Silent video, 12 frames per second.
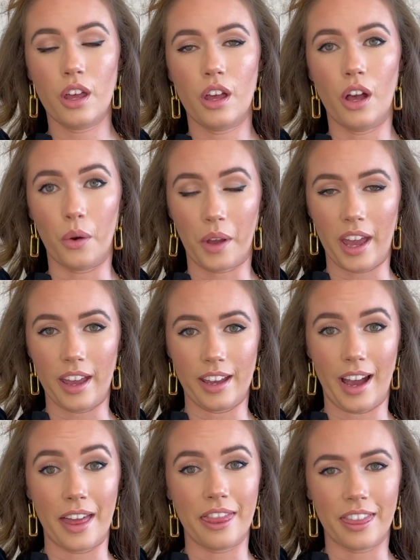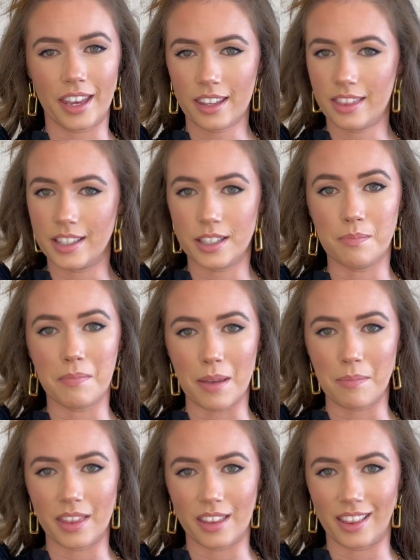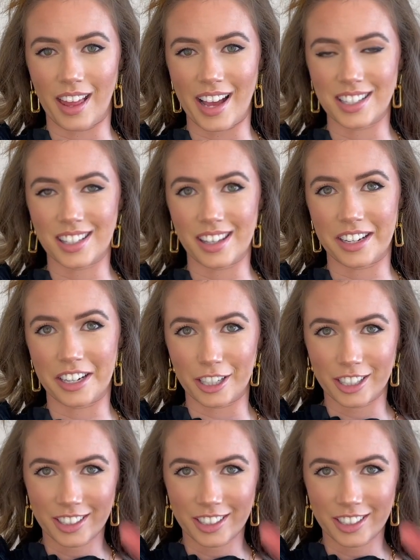Okay, I think this might be the last layer.